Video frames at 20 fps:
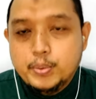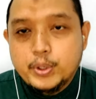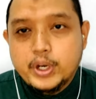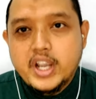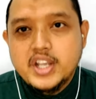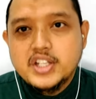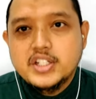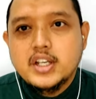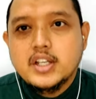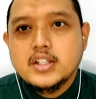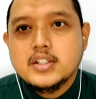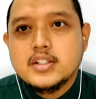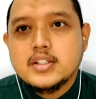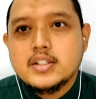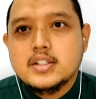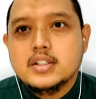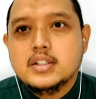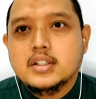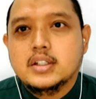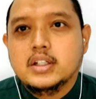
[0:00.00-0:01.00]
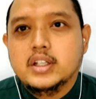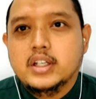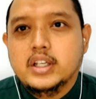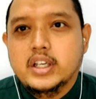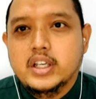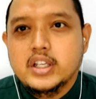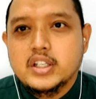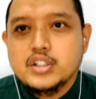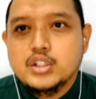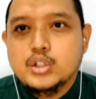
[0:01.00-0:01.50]
operations
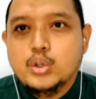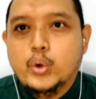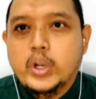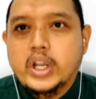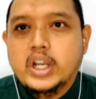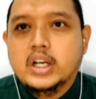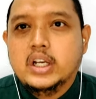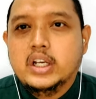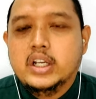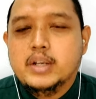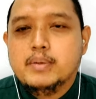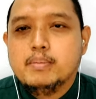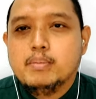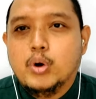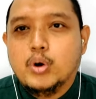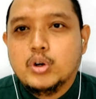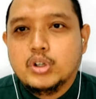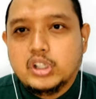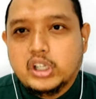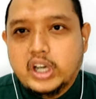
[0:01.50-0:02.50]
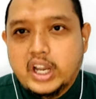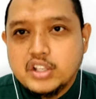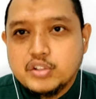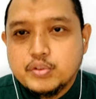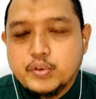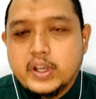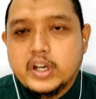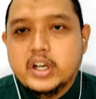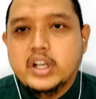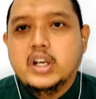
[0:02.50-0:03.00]
is doing more
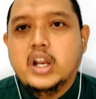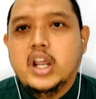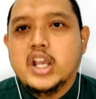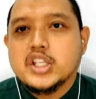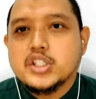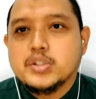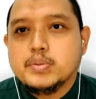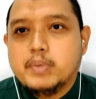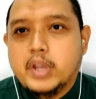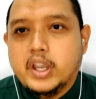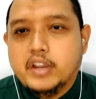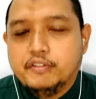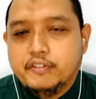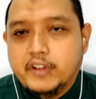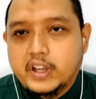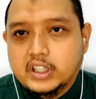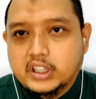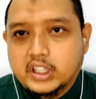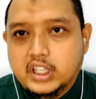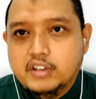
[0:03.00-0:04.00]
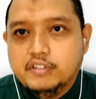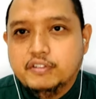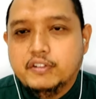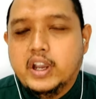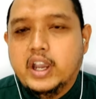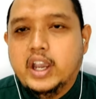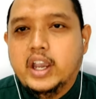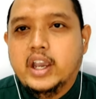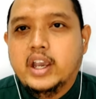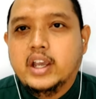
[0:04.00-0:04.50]
transparent, is
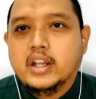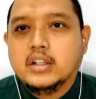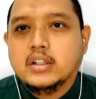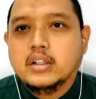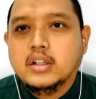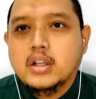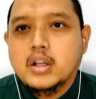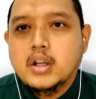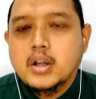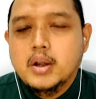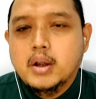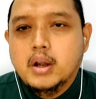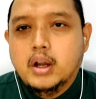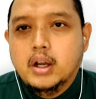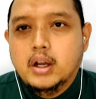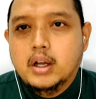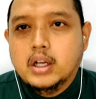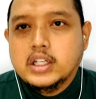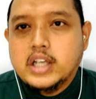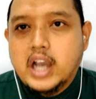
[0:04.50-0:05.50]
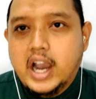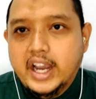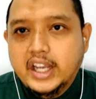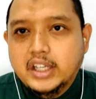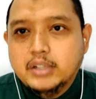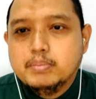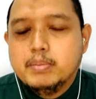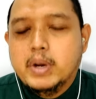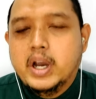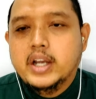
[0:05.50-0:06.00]
effective, and
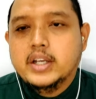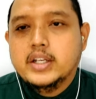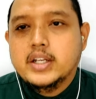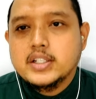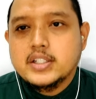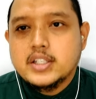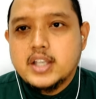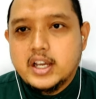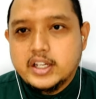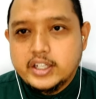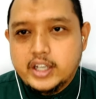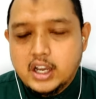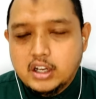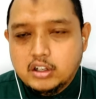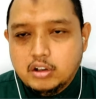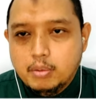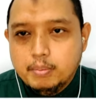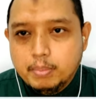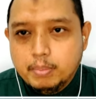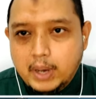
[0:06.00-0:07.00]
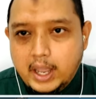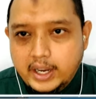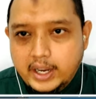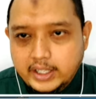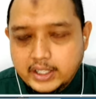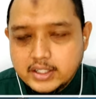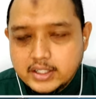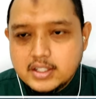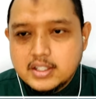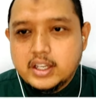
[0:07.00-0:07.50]
guide by the Sharia
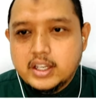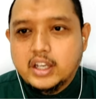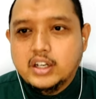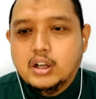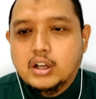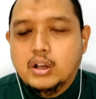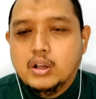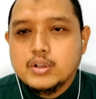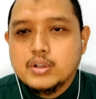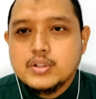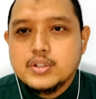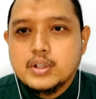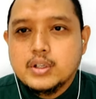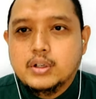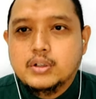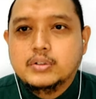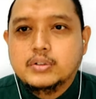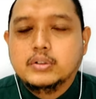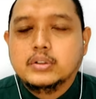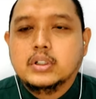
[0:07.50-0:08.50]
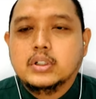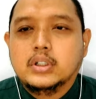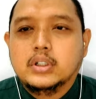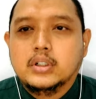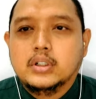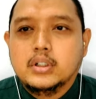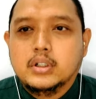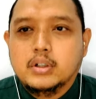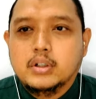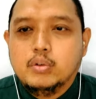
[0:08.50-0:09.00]
compliance, and also
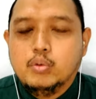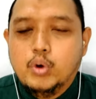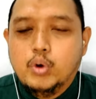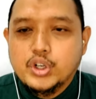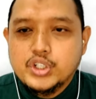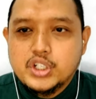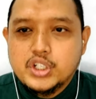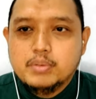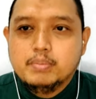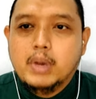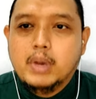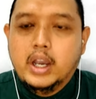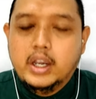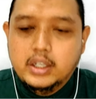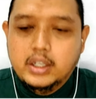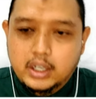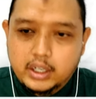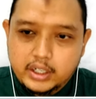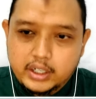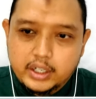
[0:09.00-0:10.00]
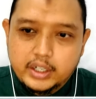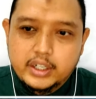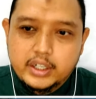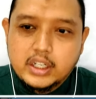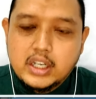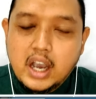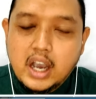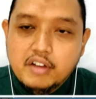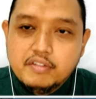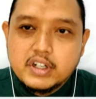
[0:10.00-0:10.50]
watch by
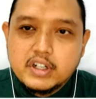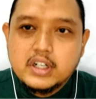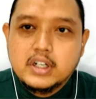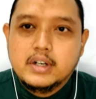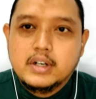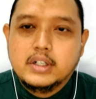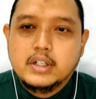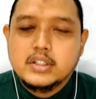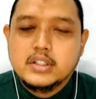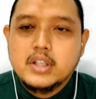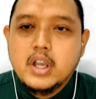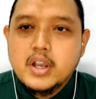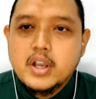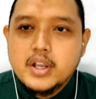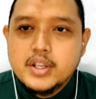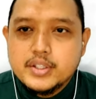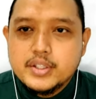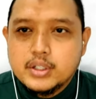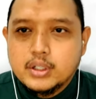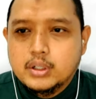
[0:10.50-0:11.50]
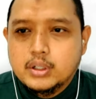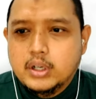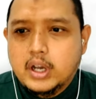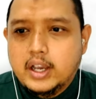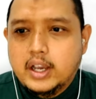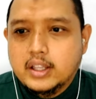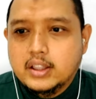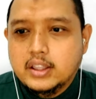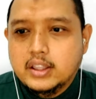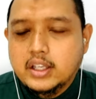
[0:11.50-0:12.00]
the governance.
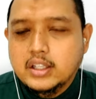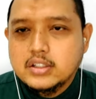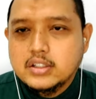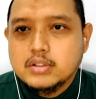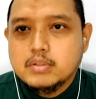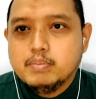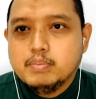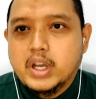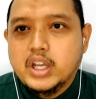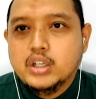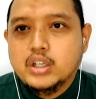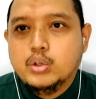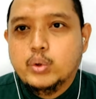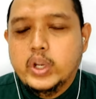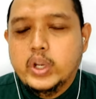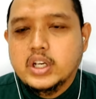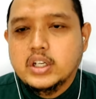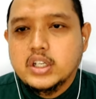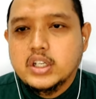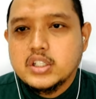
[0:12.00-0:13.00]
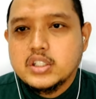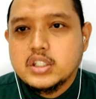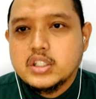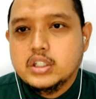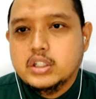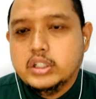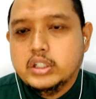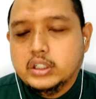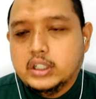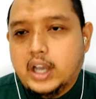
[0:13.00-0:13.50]
So I think by doing
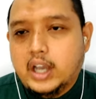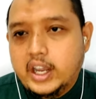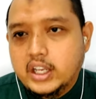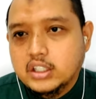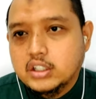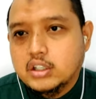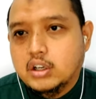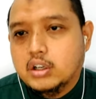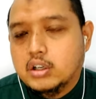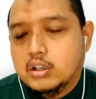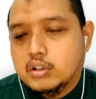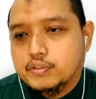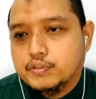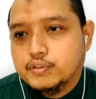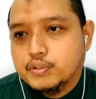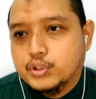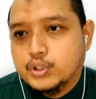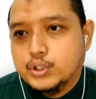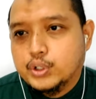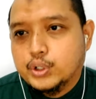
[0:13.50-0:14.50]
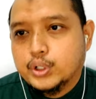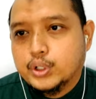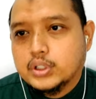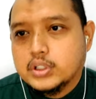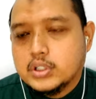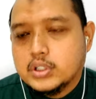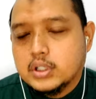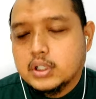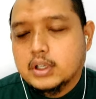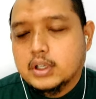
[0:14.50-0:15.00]
this kind of
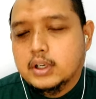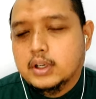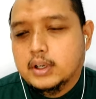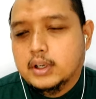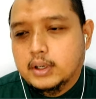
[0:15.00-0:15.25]
good